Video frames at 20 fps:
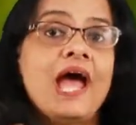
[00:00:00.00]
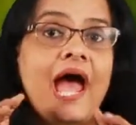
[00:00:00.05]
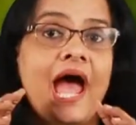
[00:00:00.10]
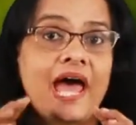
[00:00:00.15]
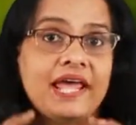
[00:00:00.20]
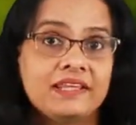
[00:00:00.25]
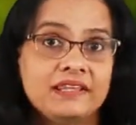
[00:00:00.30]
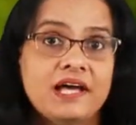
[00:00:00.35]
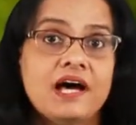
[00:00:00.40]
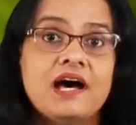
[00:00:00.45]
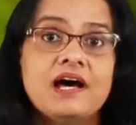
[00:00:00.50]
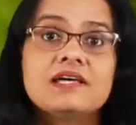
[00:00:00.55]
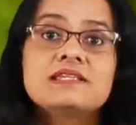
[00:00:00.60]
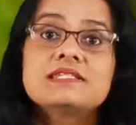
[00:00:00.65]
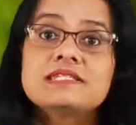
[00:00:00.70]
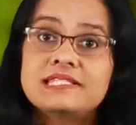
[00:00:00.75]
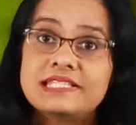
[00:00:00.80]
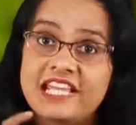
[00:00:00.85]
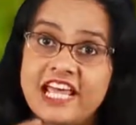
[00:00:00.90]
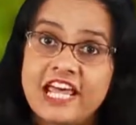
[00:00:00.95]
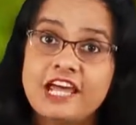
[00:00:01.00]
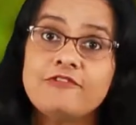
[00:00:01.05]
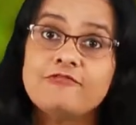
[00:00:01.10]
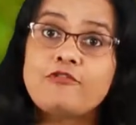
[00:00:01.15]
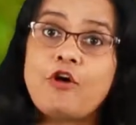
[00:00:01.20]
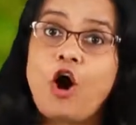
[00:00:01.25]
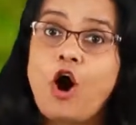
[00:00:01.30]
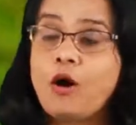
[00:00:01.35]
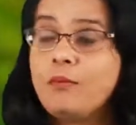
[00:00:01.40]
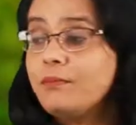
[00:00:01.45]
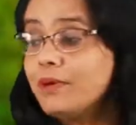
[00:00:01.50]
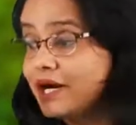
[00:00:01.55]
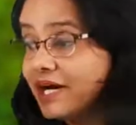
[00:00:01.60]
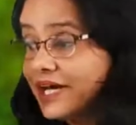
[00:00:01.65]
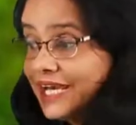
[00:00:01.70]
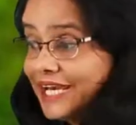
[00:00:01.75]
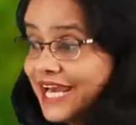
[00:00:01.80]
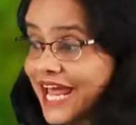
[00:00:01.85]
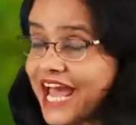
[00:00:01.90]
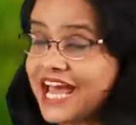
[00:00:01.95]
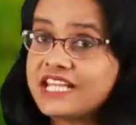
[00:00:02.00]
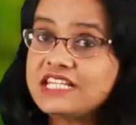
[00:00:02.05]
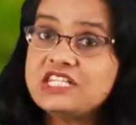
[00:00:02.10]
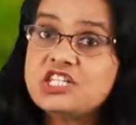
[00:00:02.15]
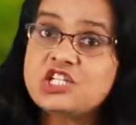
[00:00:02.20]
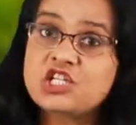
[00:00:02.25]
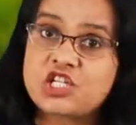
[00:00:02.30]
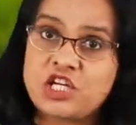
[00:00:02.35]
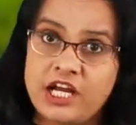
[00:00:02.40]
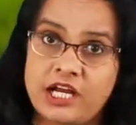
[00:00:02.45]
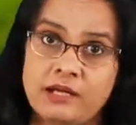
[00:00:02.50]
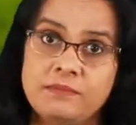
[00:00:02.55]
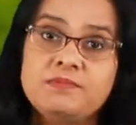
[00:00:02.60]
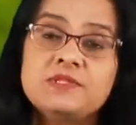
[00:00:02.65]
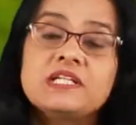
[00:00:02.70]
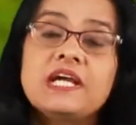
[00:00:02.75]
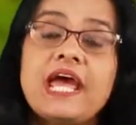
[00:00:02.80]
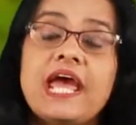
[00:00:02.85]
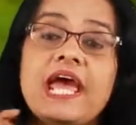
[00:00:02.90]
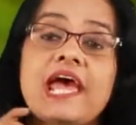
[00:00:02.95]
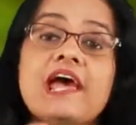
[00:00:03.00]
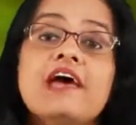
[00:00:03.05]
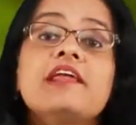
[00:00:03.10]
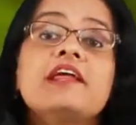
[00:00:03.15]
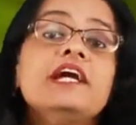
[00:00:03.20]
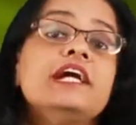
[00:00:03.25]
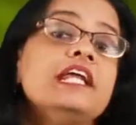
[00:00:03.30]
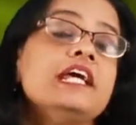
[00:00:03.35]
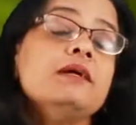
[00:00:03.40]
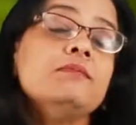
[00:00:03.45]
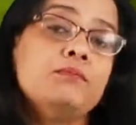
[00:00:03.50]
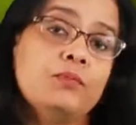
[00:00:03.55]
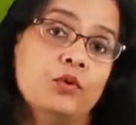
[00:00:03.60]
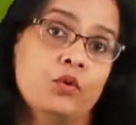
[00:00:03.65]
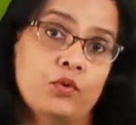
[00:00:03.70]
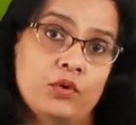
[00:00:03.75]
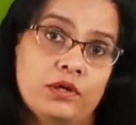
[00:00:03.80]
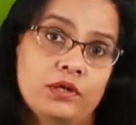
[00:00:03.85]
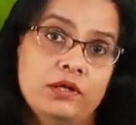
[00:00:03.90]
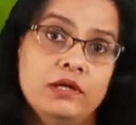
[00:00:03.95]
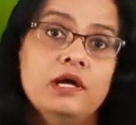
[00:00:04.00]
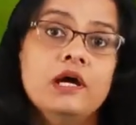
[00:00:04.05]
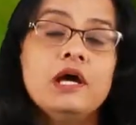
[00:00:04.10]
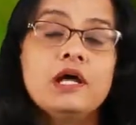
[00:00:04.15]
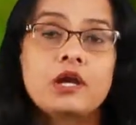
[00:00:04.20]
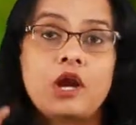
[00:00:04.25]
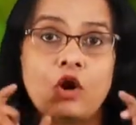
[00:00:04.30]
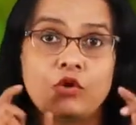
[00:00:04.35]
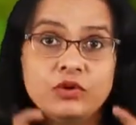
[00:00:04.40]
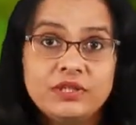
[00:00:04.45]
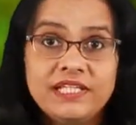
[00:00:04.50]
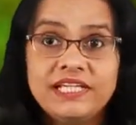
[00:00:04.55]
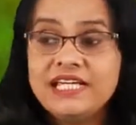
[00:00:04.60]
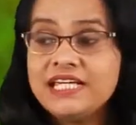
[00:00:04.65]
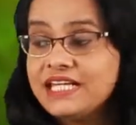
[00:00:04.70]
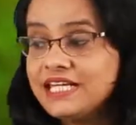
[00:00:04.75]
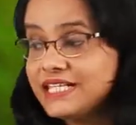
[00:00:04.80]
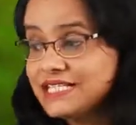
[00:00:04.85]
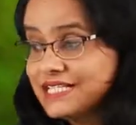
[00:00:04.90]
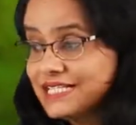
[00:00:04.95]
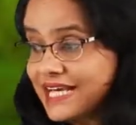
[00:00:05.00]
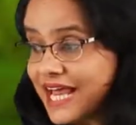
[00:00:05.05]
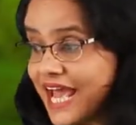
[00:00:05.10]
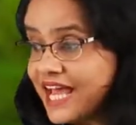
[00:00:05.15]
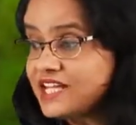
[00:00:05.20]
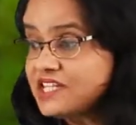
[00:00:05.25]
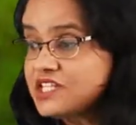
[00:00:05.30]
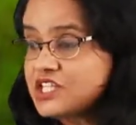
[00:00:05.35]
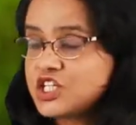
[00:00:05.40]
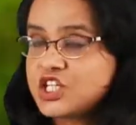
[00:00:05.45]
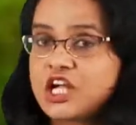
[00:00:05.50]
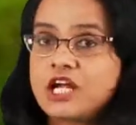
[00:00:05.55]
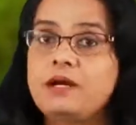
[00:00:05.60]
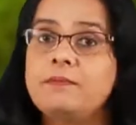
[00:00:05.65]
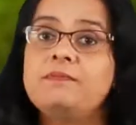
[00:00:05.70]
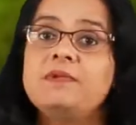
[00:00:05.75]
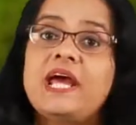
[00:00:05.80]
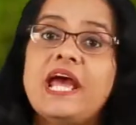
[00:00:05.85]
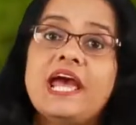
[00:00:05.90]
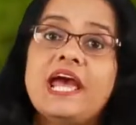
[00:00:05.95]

and thus they form a lens-shaped aerating pore. Now, these lens-shaped